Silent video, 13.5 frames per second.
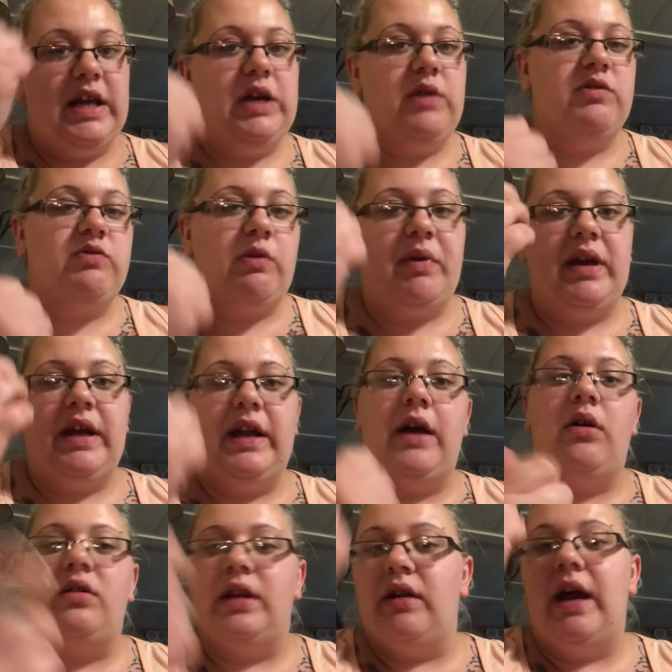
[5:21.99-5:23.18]
He was ripping it
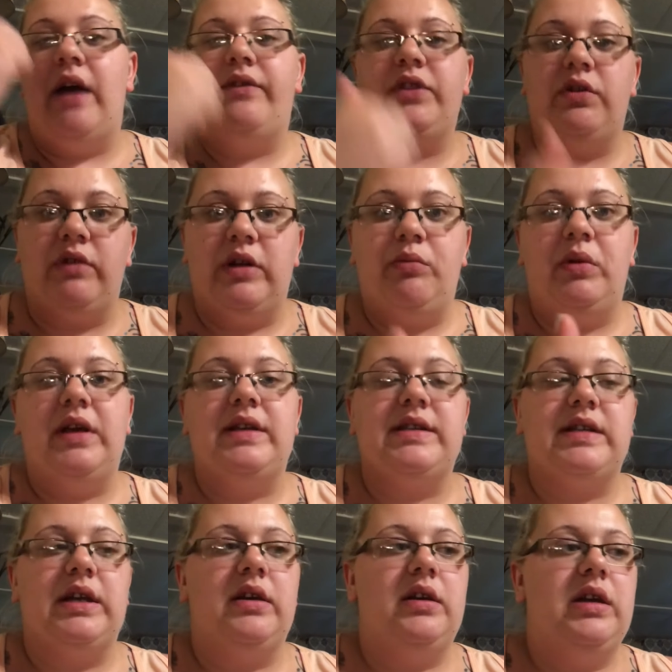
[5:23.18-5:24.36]
out and they'd have to replace
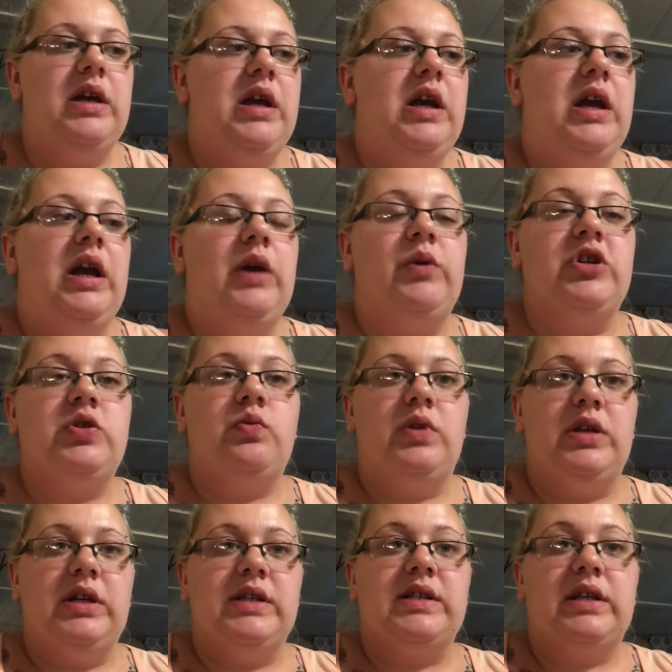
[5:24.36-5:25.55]
it, and which
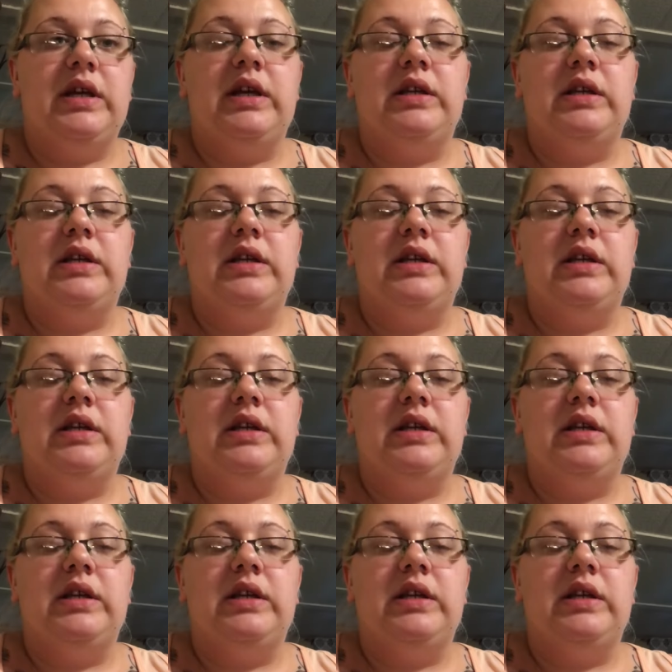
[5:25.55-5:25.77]
was